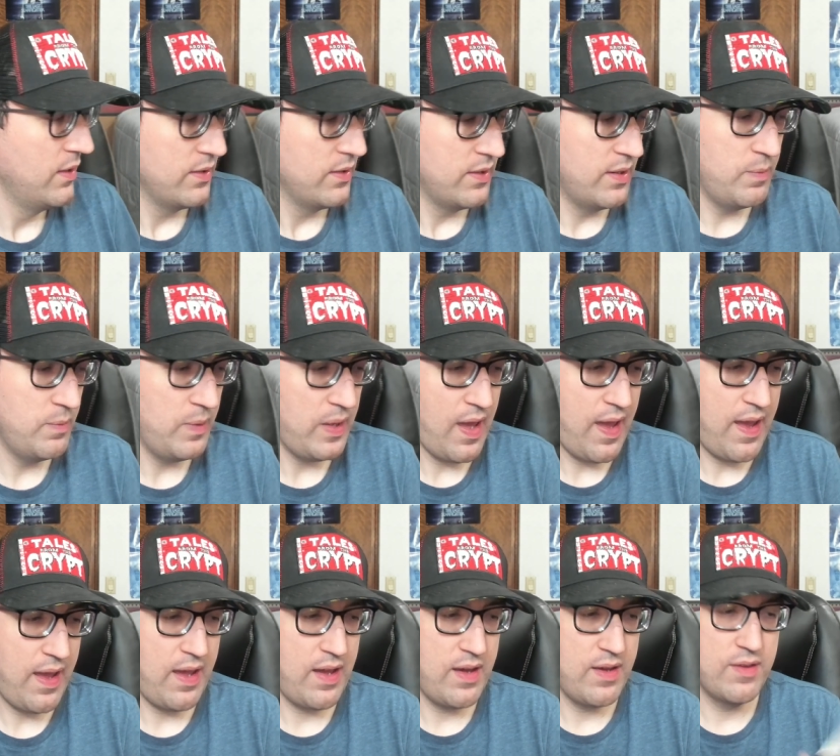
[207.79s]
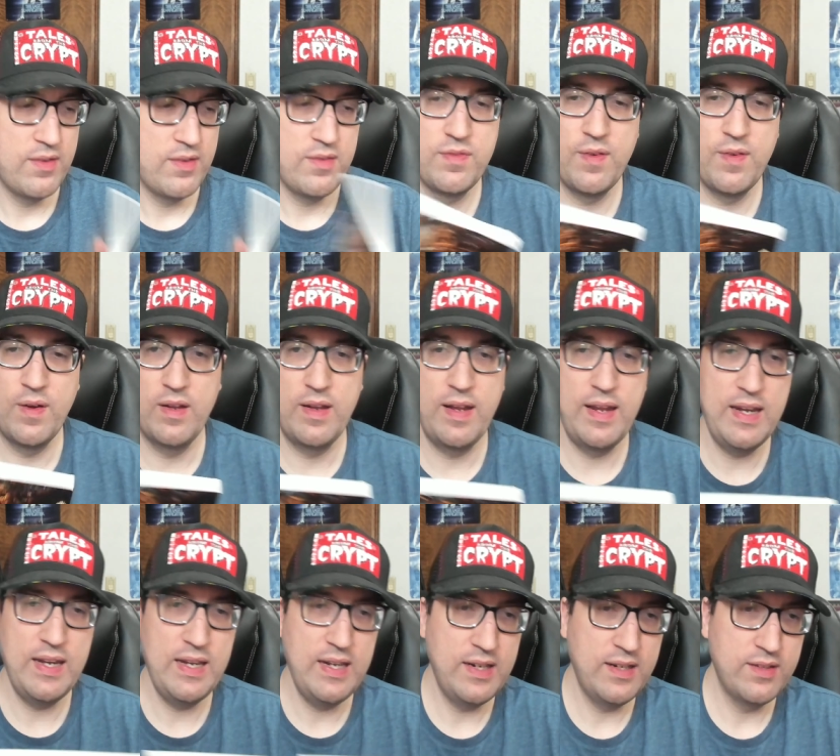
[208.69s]
Then we have
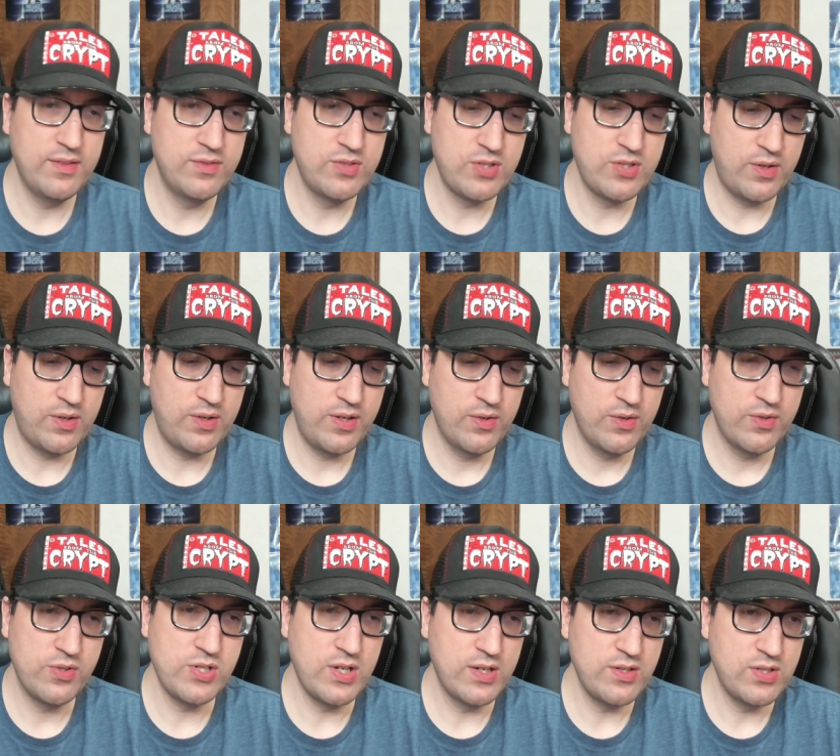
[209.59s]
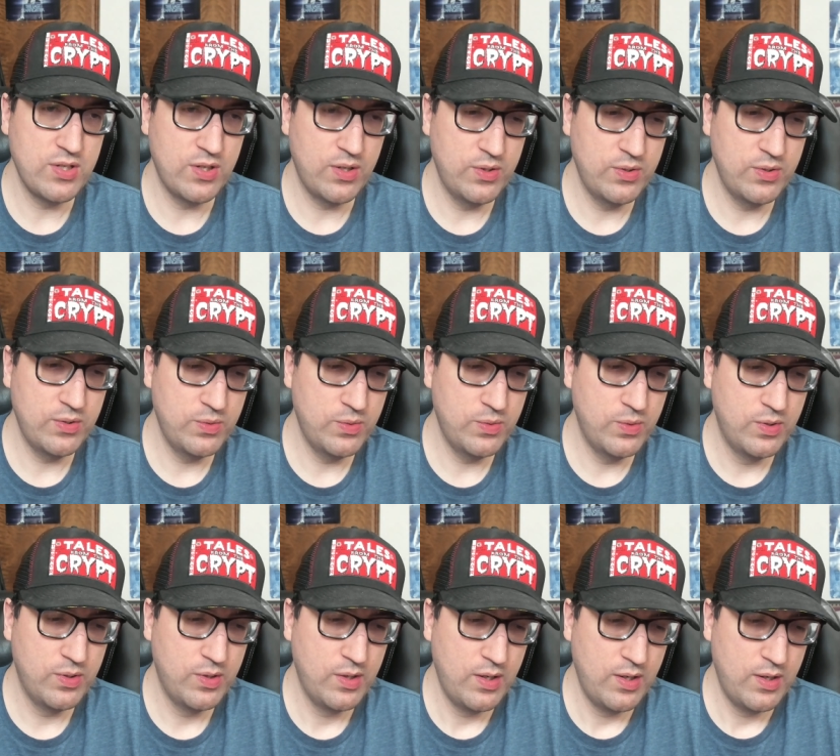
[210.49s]
a Dario Argento
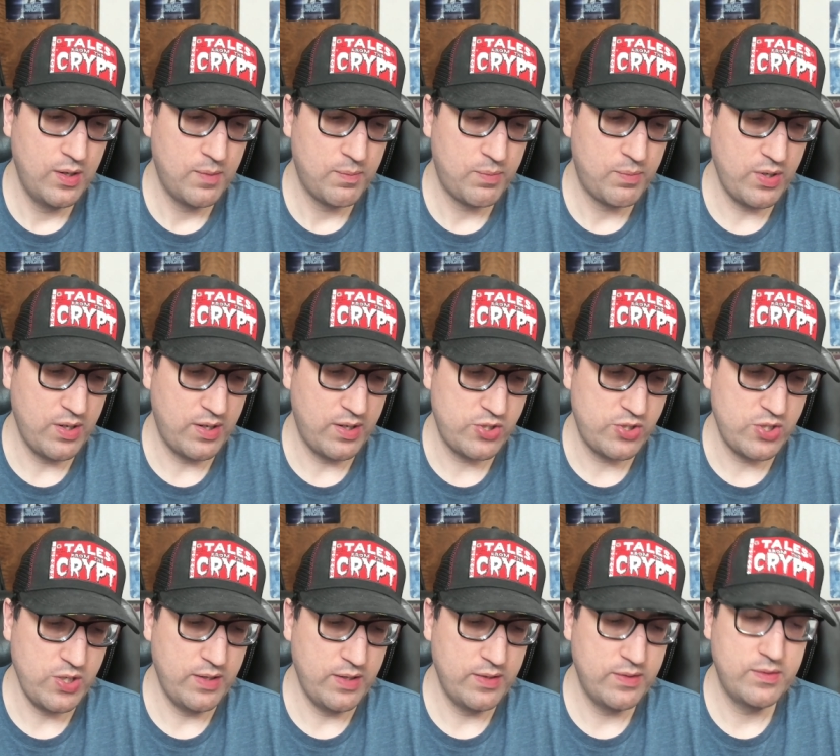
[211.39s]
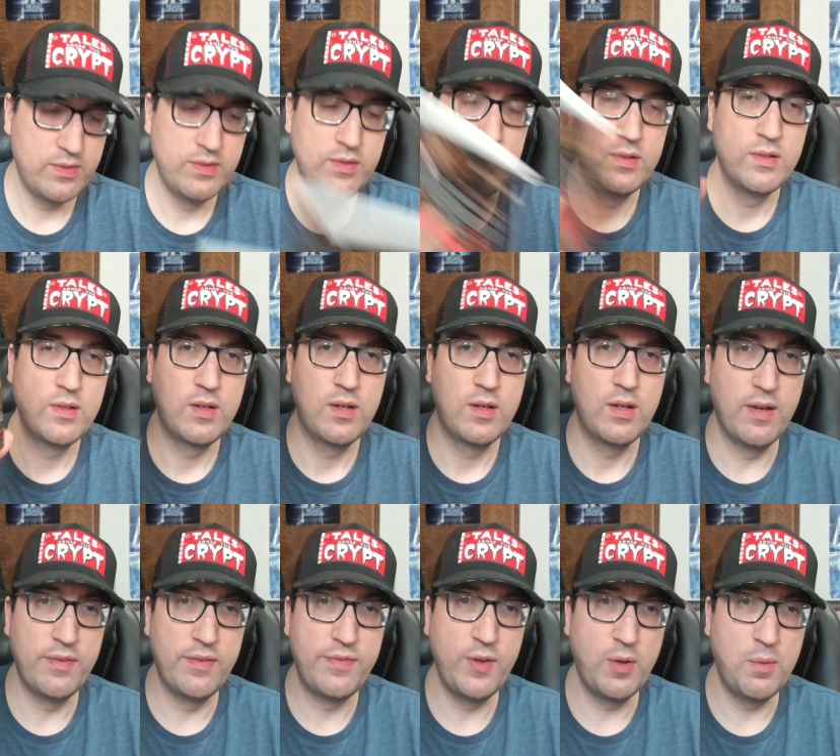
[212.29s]
production.
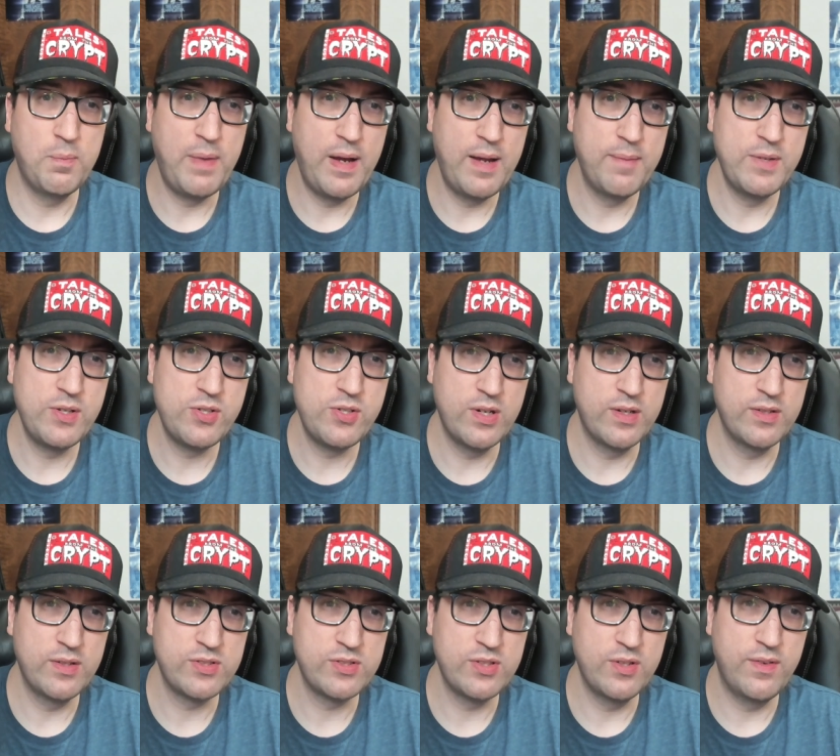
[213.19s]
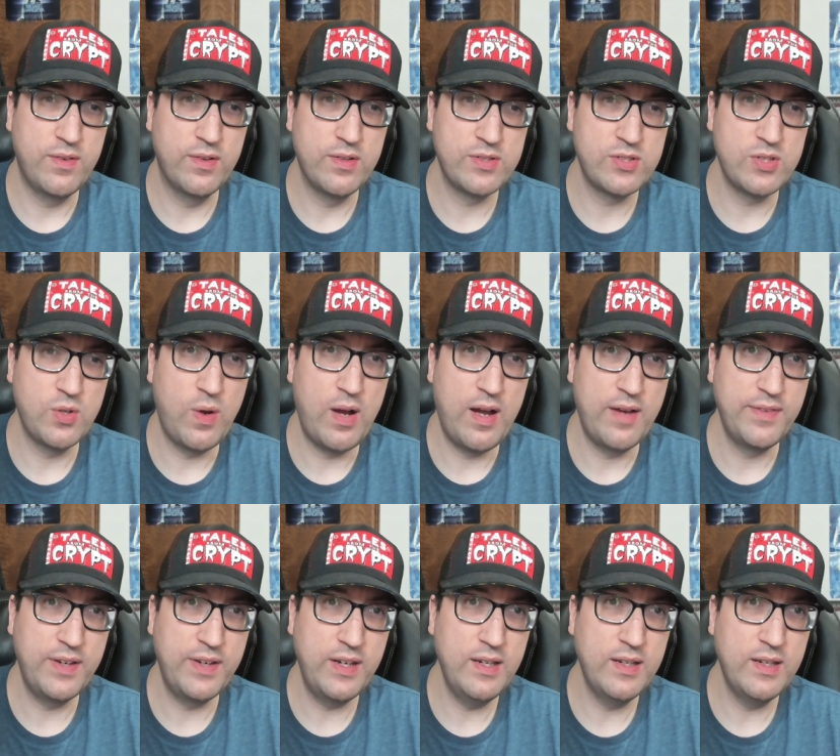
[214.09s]
A film by Michelle
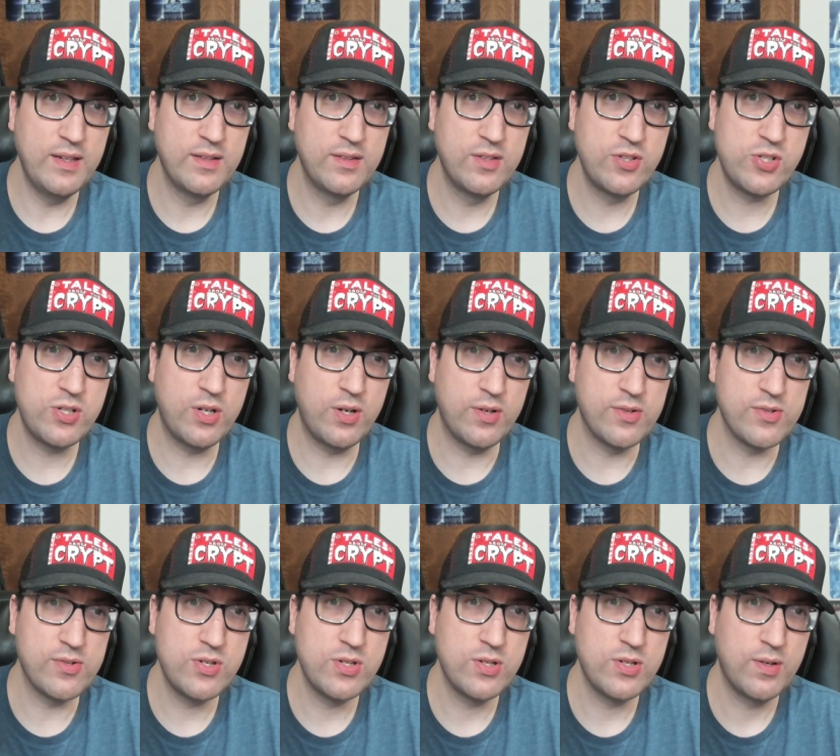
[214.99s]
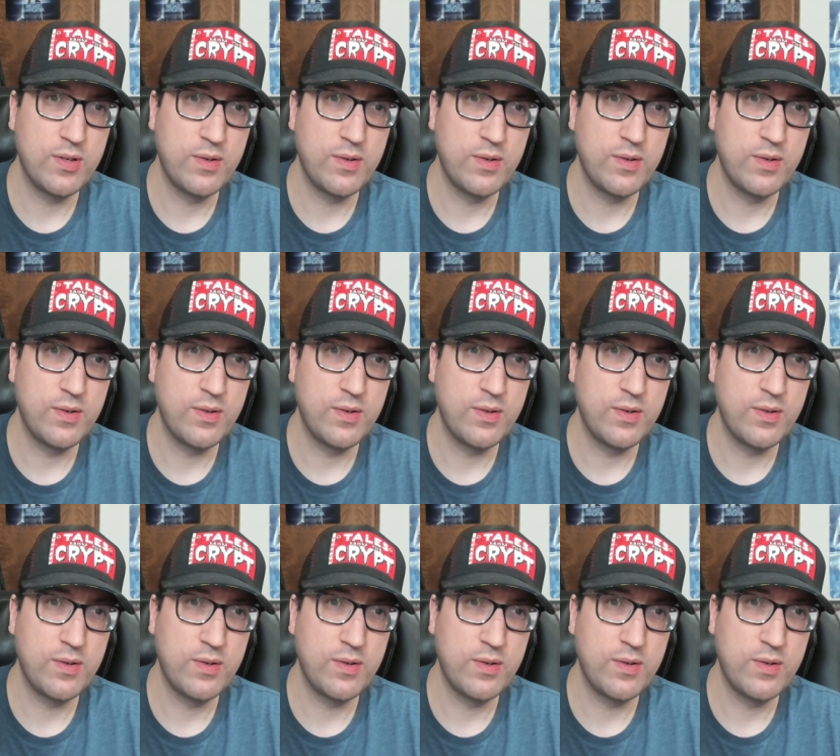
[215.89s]
Soavi, The Church.